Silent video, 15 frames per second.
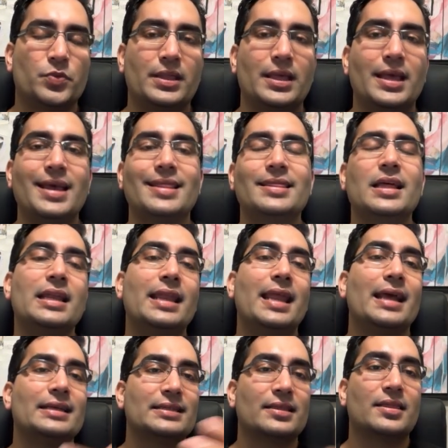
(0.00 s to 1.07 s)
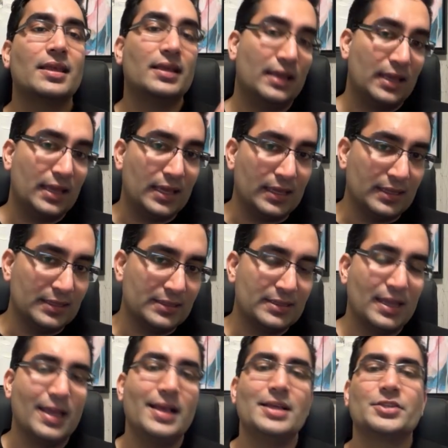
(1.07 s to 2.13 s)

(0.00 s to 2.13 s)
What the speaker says: with the next thing is.